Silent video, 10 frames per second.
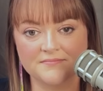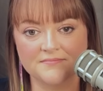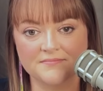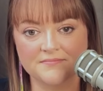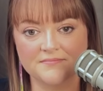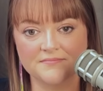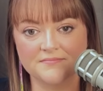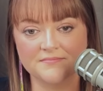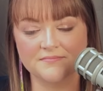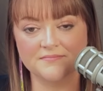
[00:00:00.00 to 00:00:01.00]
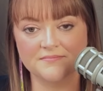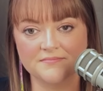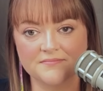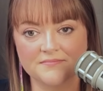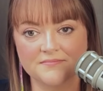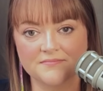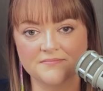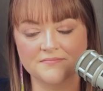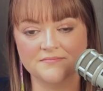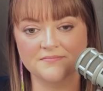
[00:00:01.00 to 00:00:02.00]

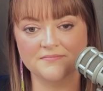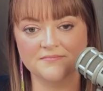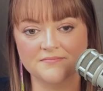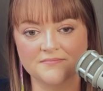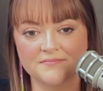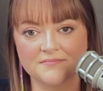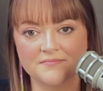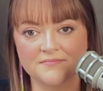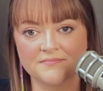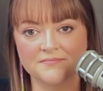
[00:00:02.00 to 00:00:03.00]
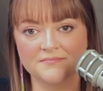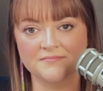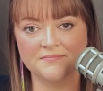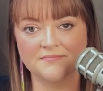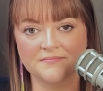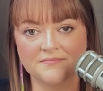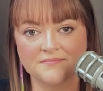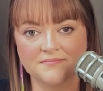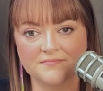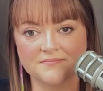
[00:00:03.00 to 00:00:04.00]

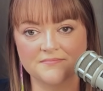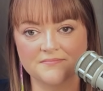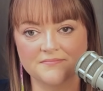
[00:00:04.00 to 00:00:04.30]
(not speaking)